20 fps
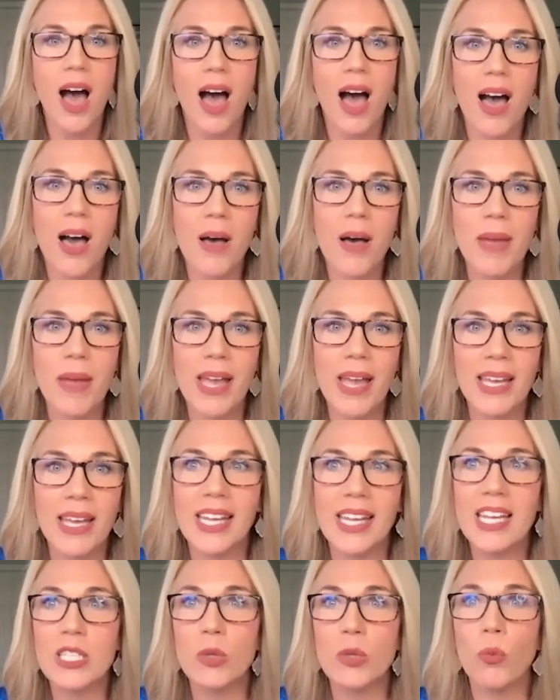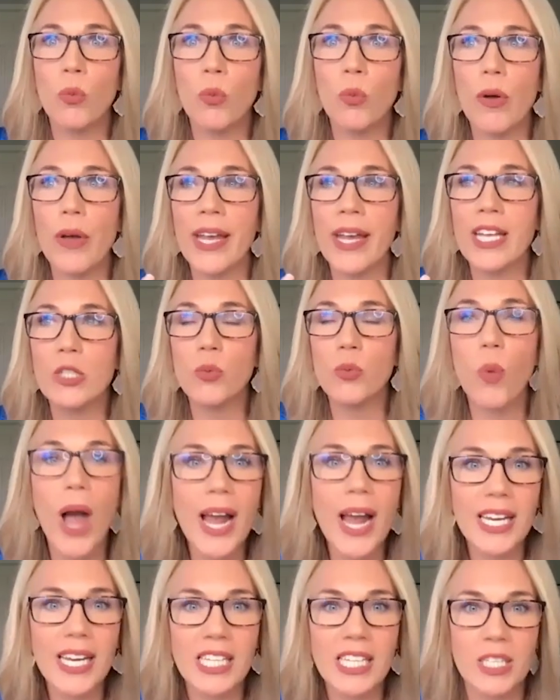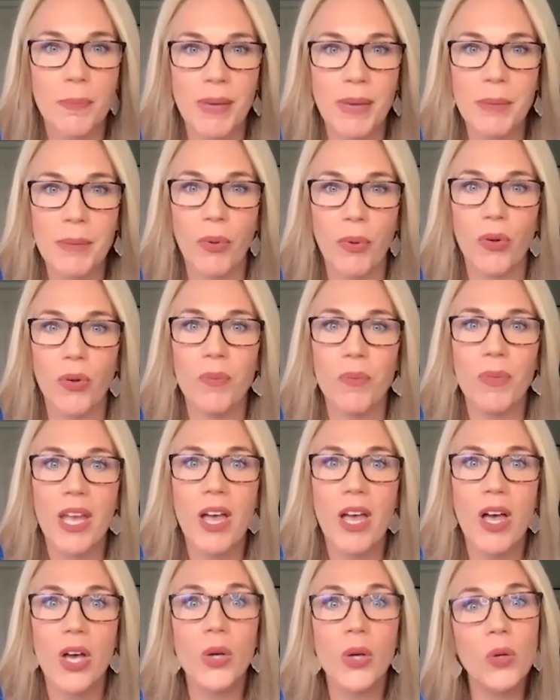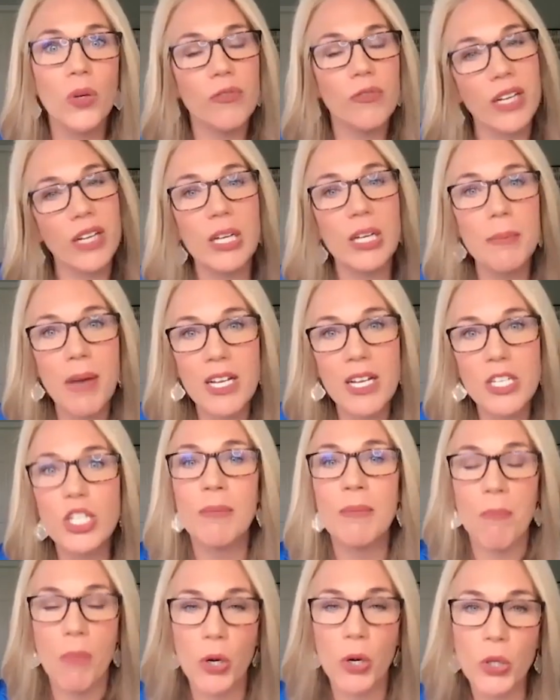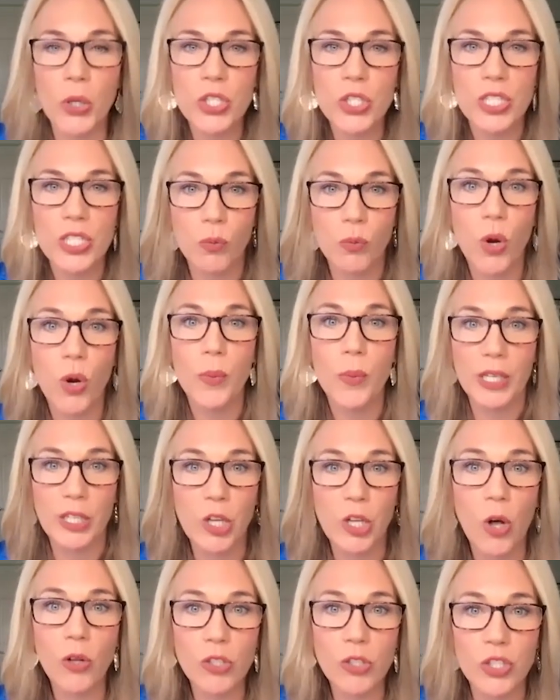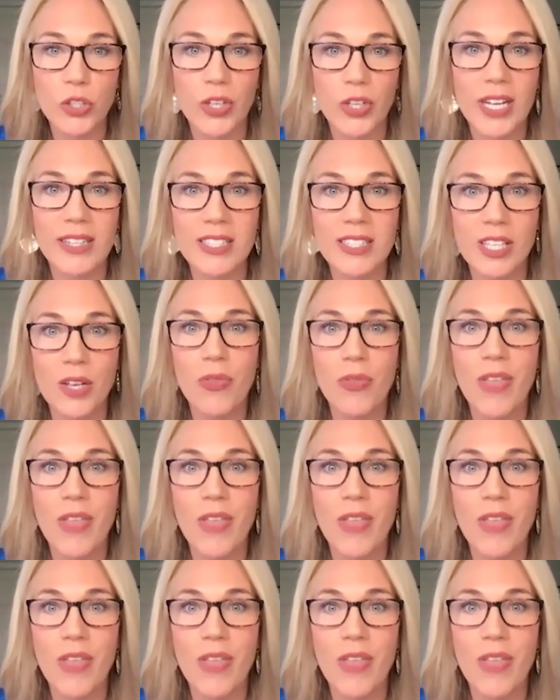Um, and he's he's writing to people who are very much immersed in Roman culture, and so